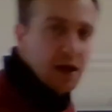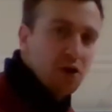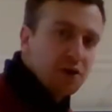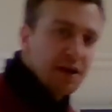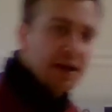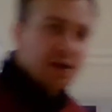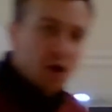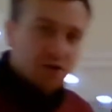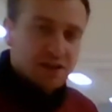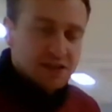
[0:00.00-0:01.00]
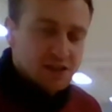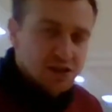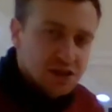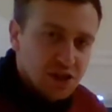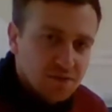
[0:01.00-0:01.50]
okay, your
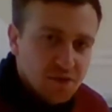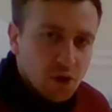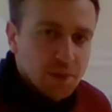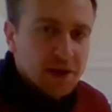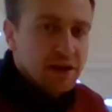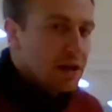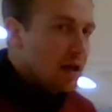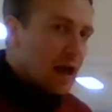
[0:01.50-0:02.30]
distance that you're throwing,